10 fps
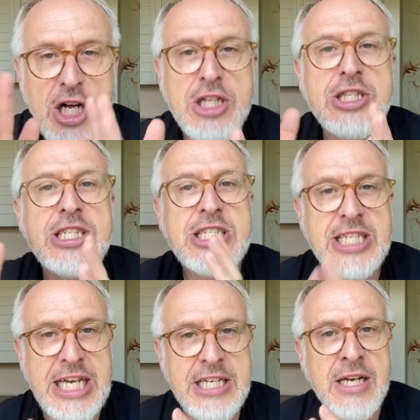
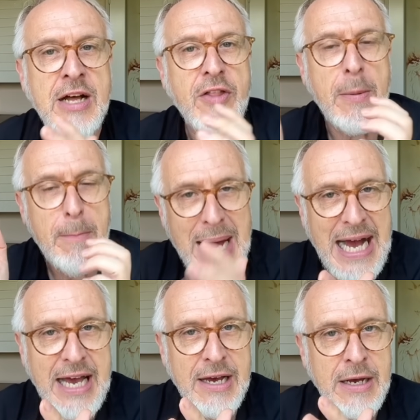unseat the
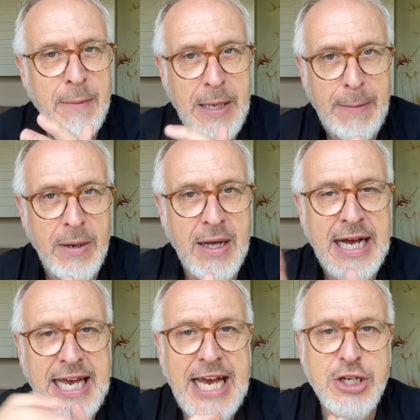MAGA people
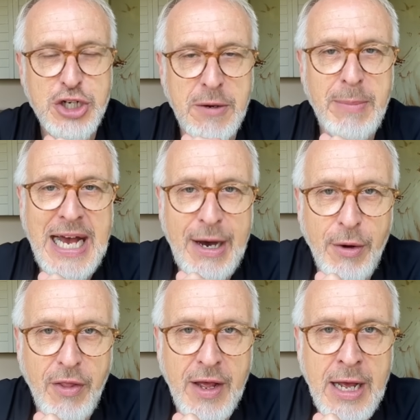and get Trump
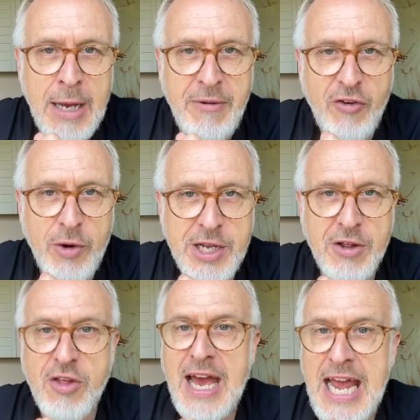out of there before he
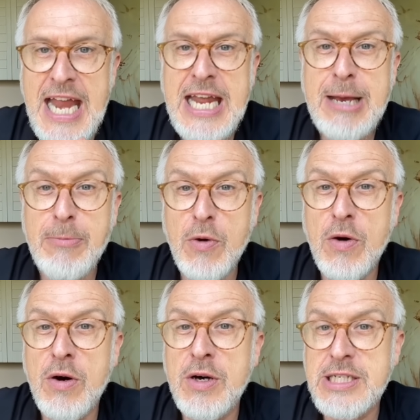does any
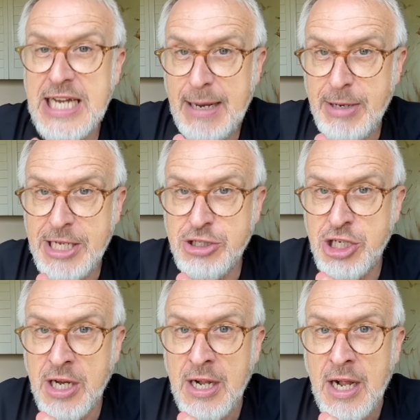more damage.